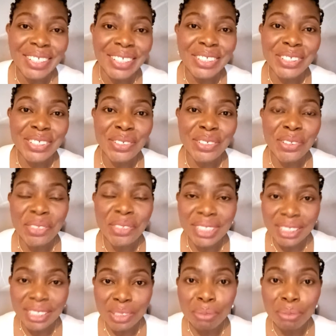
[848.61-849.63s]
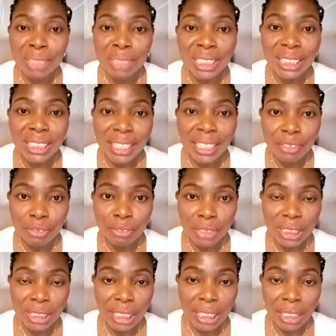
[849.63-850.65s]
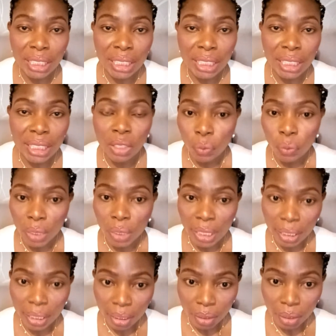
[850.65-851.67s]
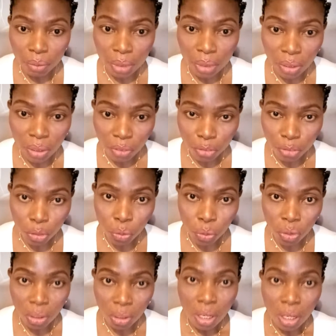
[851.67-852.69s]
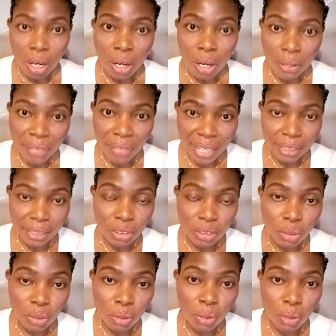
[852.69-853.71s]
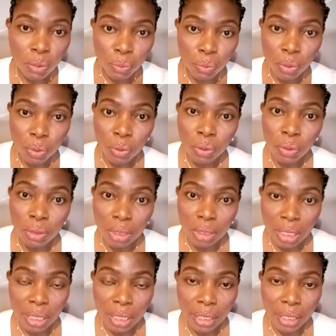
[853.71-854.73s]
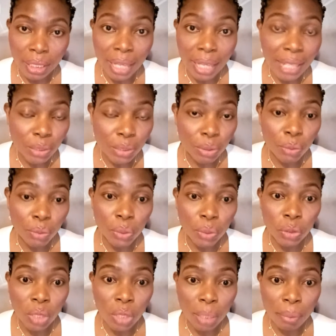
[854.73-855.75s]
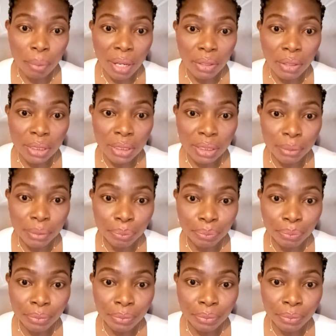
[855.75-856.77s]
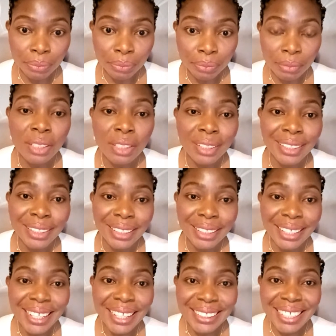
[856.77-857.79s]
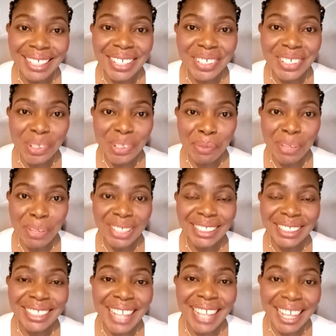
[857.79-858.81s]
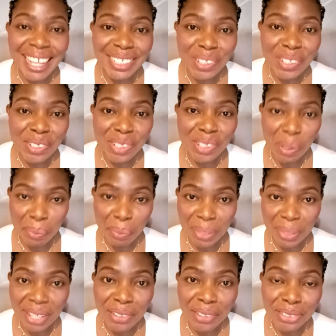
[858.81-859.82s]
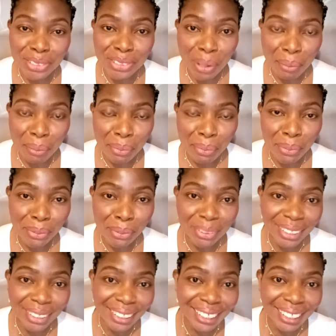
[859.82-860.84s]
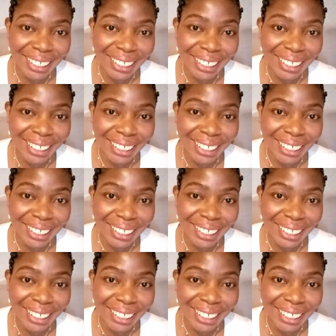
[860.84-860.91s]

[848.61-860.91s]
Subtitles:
So continue being there for them. Okay, we love you all. All right, so we'll go. Last week we talked about, yes, thank you so much, guys. Thumbs up. Oh.